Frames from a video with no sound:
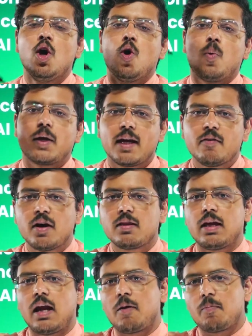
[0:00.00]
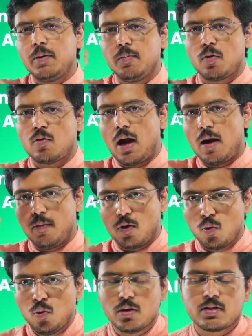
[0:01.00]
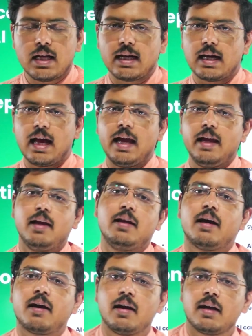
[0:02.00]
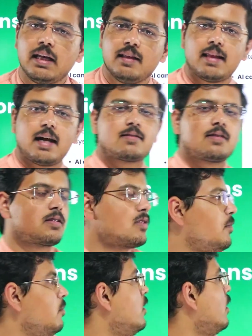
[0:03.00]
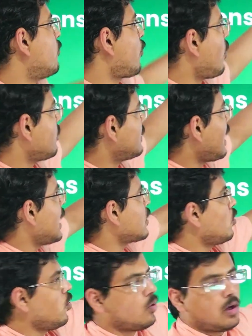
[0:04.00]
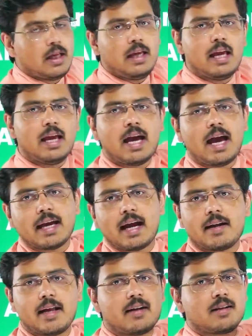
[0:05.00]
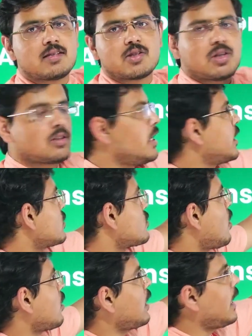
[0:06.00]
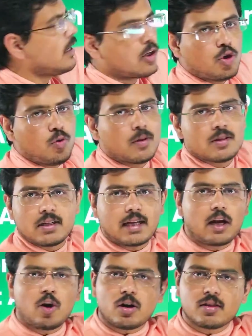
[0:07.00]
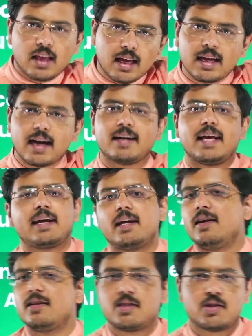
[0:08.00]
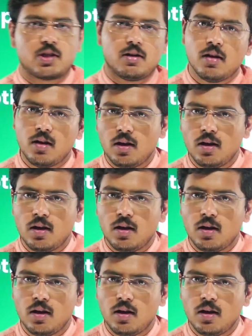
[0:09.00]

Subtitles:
whatever there are pre-programmed rules that lie inherently in that system, from that only AI can take decisions. It is not like humans. It cannot think and take any decision.